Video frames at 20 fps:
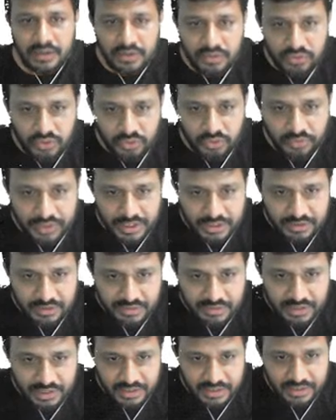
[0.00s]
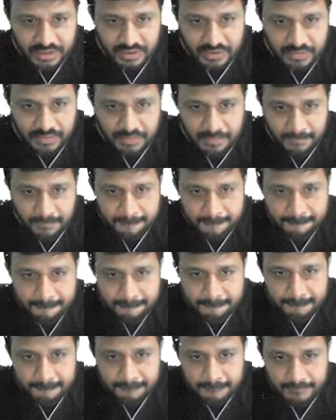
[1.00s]
So we can say that
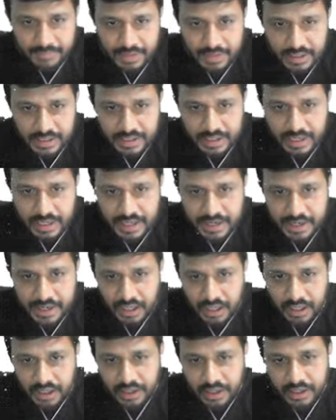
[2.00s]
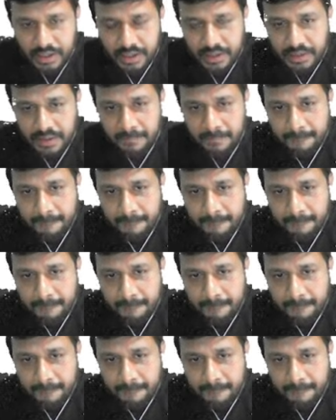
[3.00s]
area under